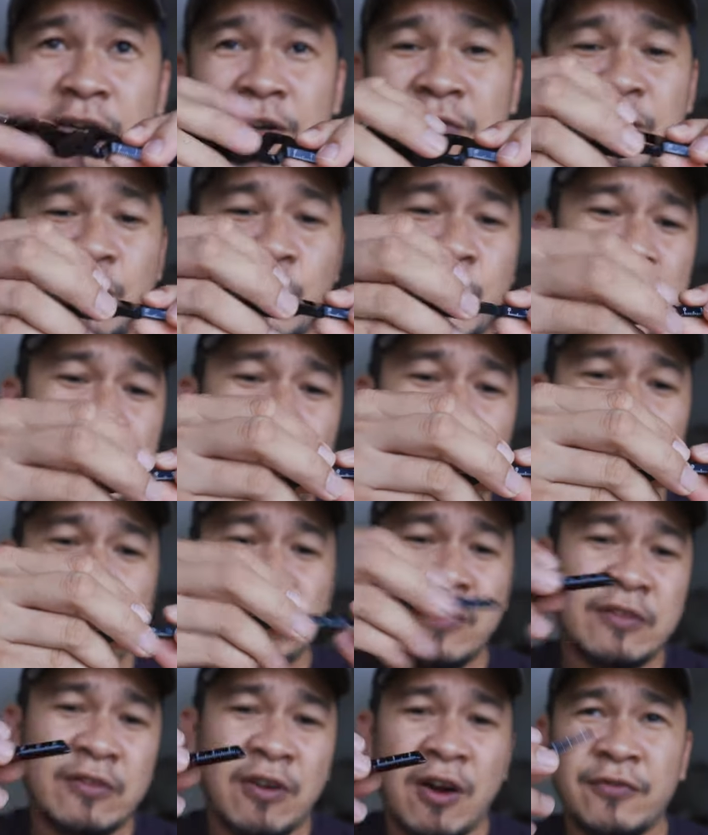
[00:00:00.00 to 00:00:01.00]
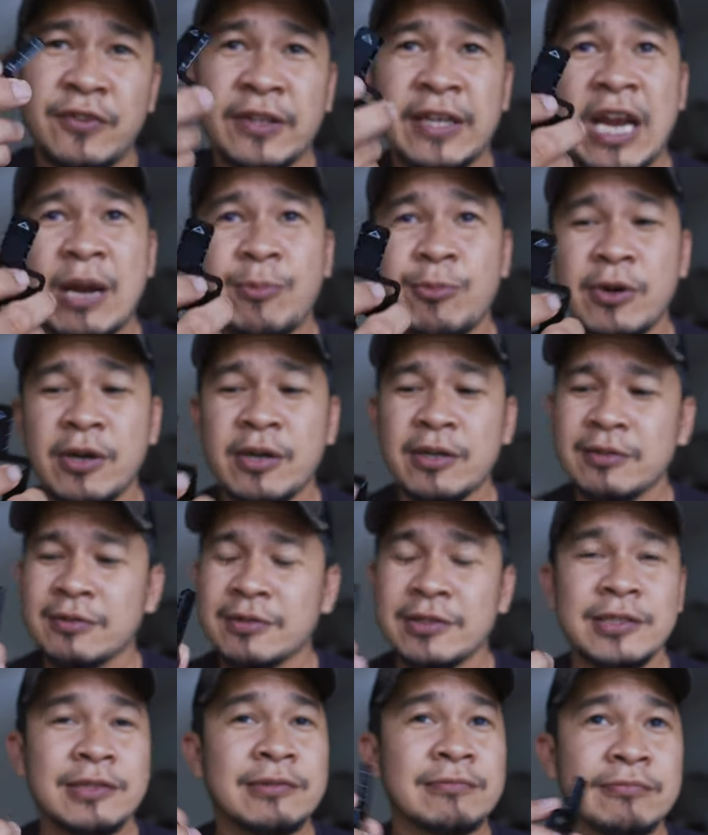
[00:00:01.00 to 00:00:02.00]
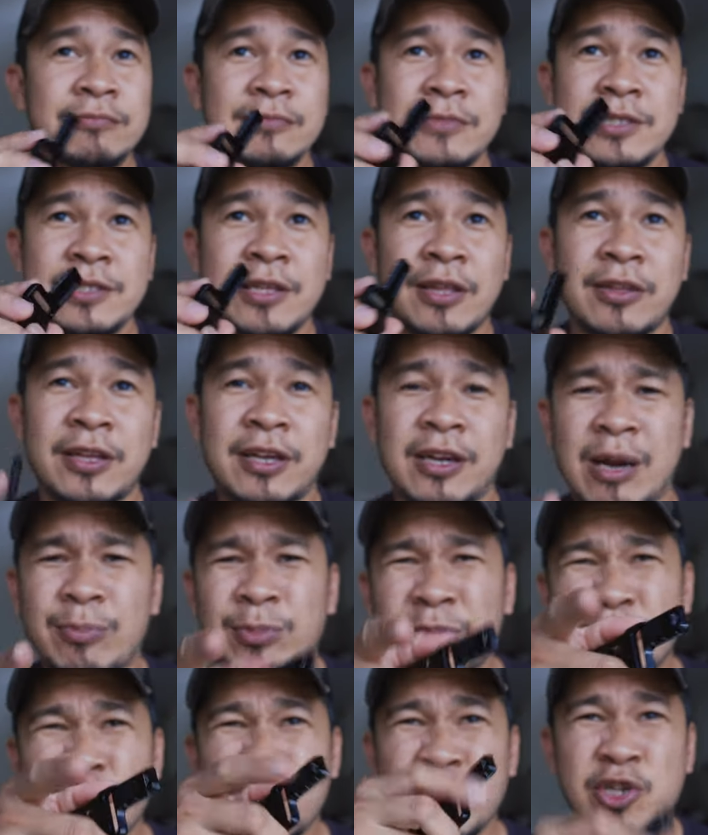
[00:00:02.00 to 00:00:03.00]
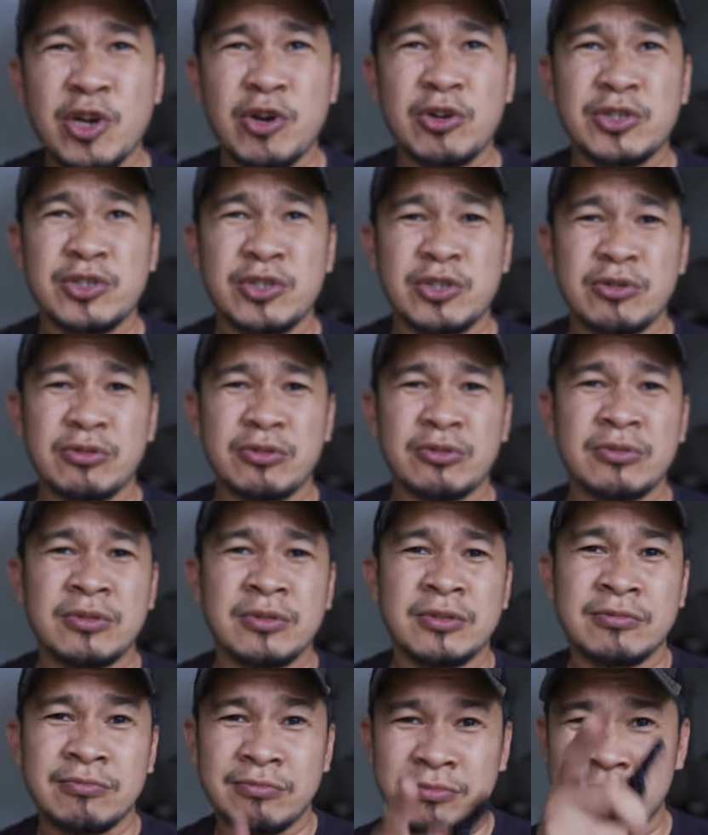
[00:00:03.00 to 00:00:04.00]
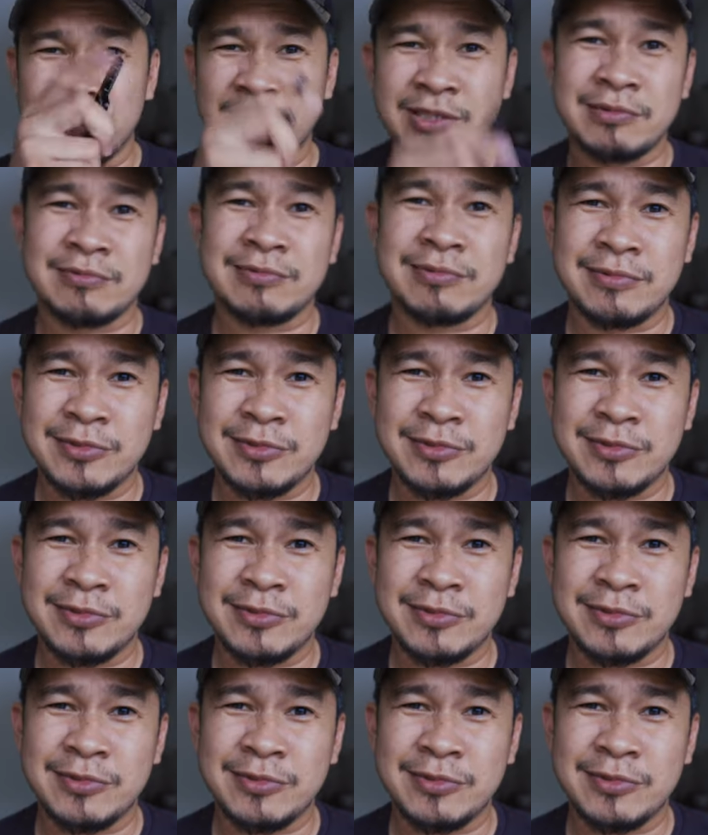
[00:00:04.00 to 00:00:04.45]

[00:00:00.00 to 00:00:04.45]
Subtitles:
If you're gonna remove it off the camera, it's nothing here. I'm gonna show it to you. Just